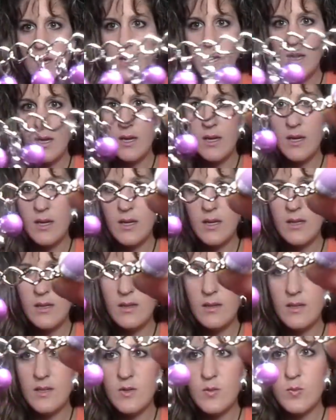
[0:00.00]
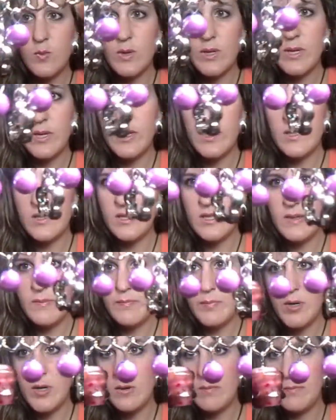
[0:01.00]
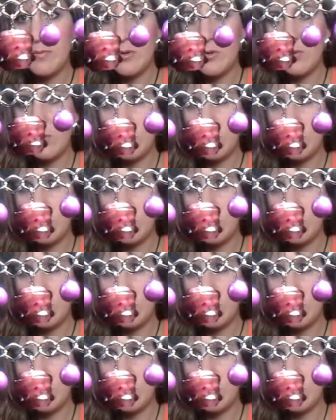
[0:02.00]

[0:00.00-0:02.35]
and this one is the purple